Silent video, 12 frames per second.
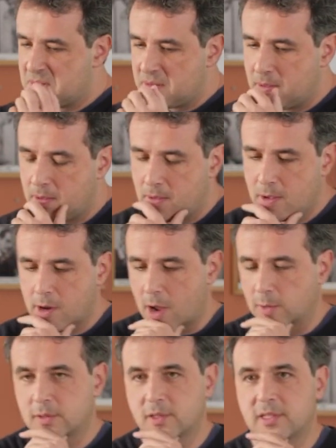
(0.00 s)

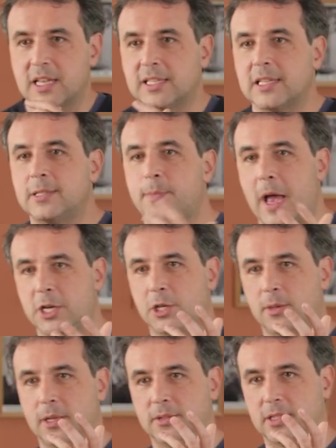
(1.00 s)
there's nothing
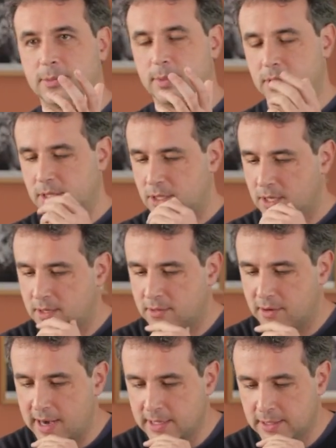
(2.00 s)
special about this position,
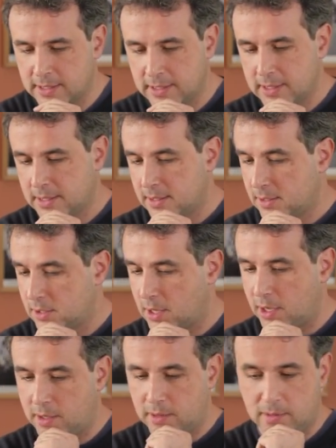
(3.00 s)
right?
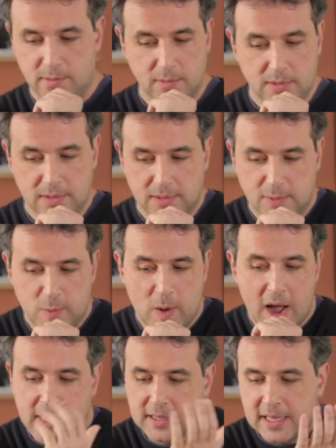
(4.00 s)
So
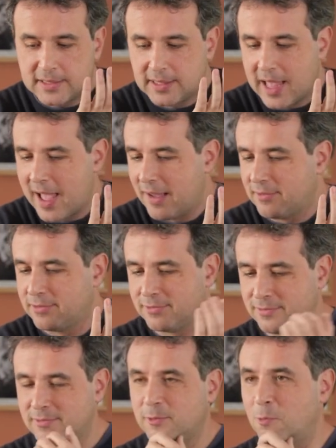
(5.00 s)
white doesn't have
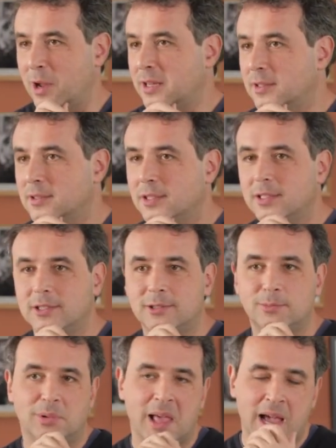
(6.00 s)

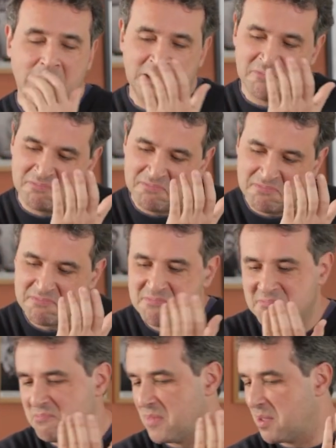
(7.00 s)
weaknesses, black
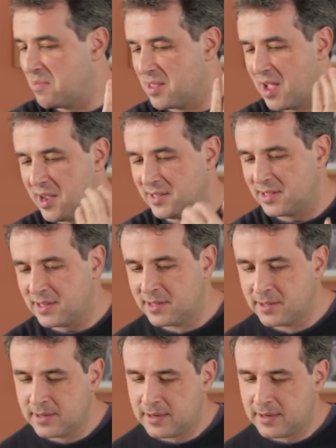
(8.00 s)
maybe neither.